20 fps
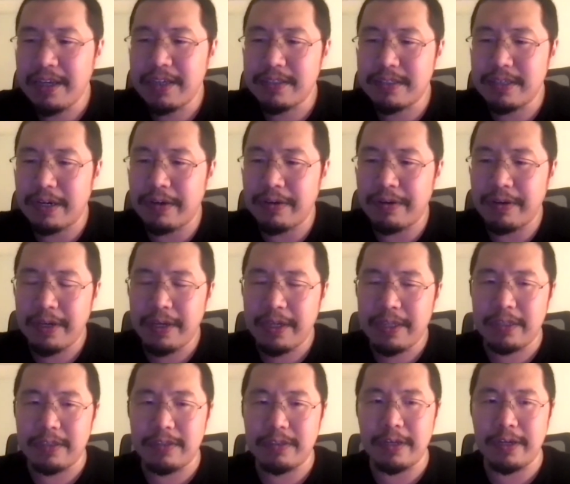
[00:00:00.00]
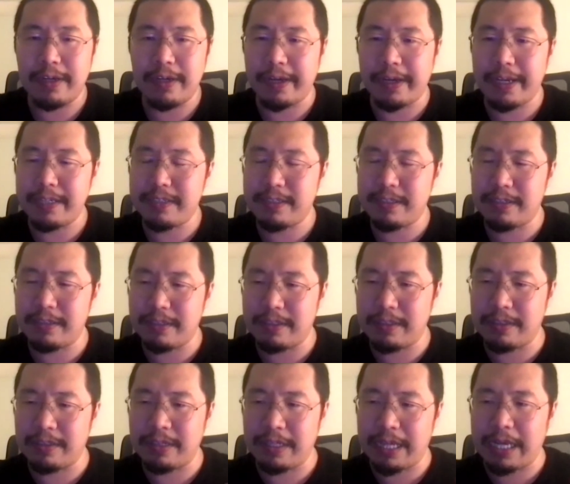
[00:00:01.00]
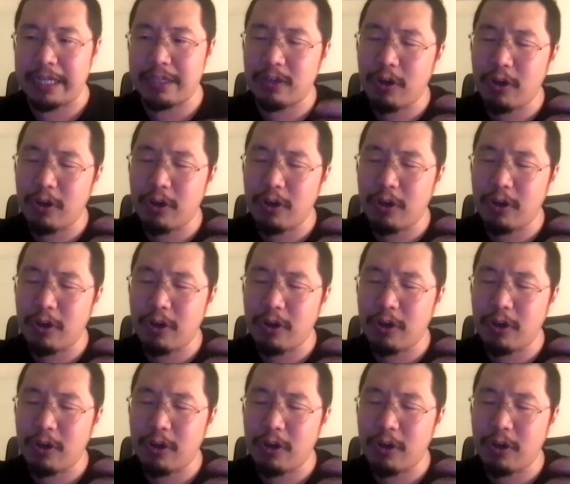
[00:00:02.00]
So I guess that